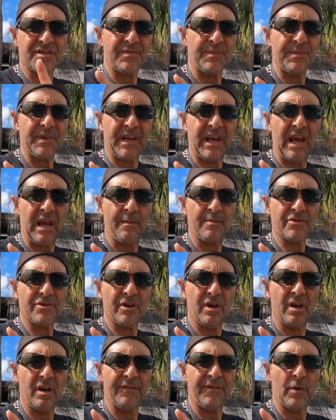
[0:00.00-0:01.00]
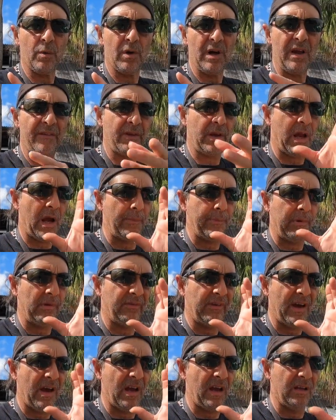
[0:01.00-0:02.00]
from the camp show if you want to have a couple of
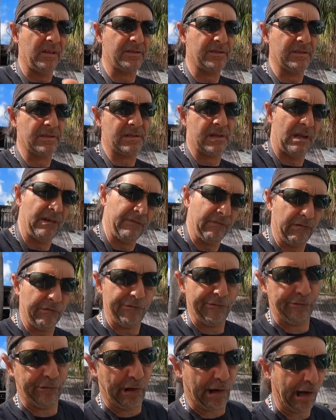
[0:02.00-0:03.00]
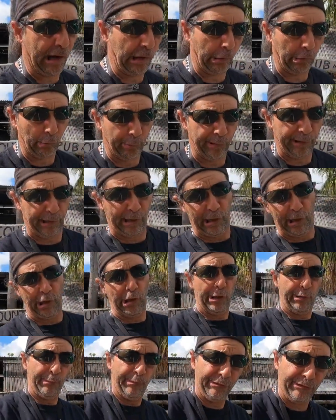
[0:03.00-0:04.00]
ales and stuff and staying a bit
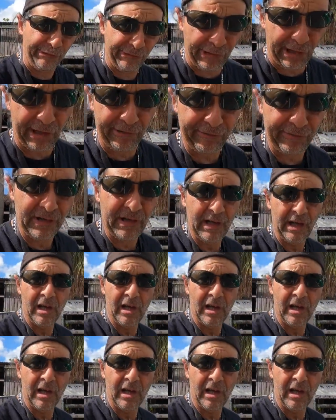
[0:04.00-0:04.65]
home and stuff.